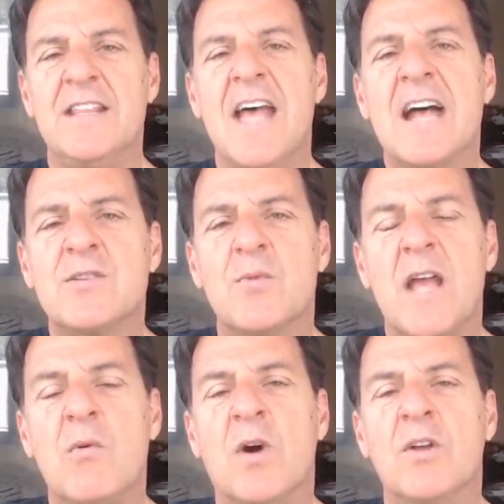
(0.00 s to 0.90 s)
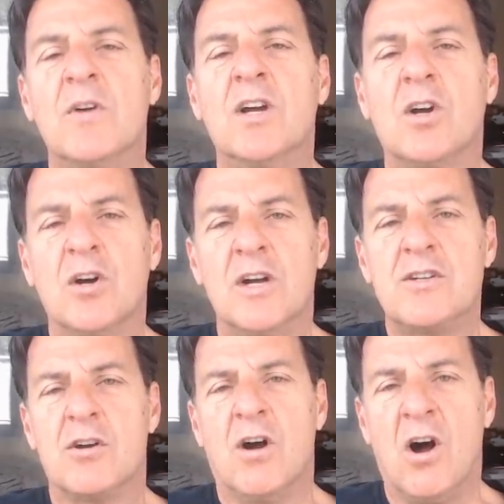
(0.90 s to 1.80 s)
that's what I want to encourage
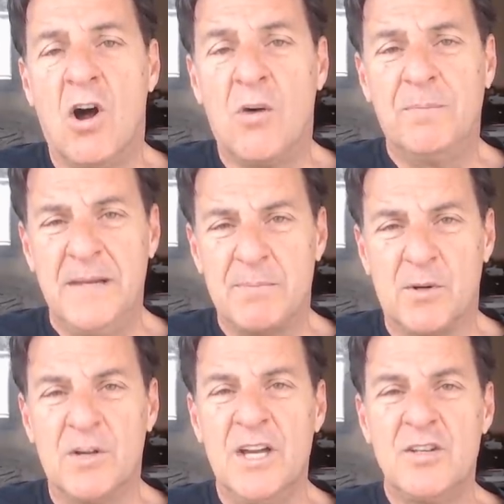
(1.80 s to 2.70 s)
all people